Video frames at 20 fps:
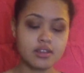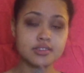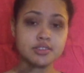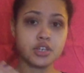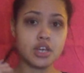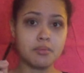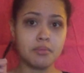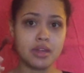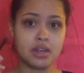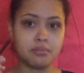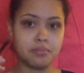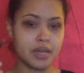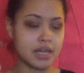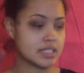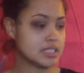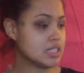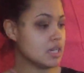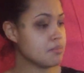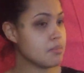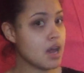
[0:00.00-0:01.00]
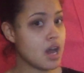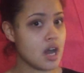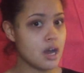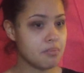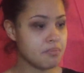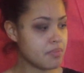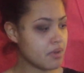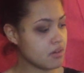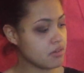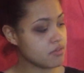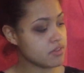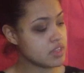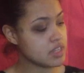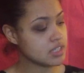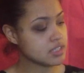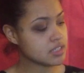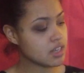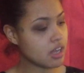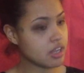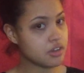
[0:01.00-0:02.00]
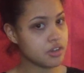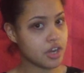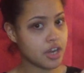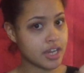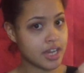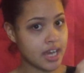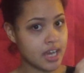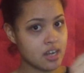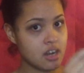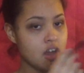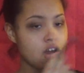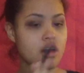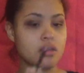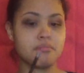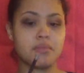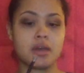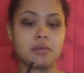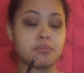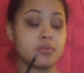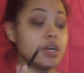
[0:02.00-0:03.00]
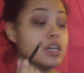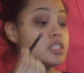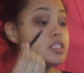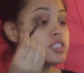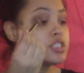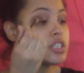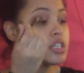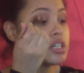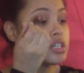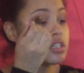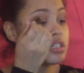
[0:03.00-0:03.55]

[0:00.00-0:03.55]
So I'm going to pick some up of this color again on my brush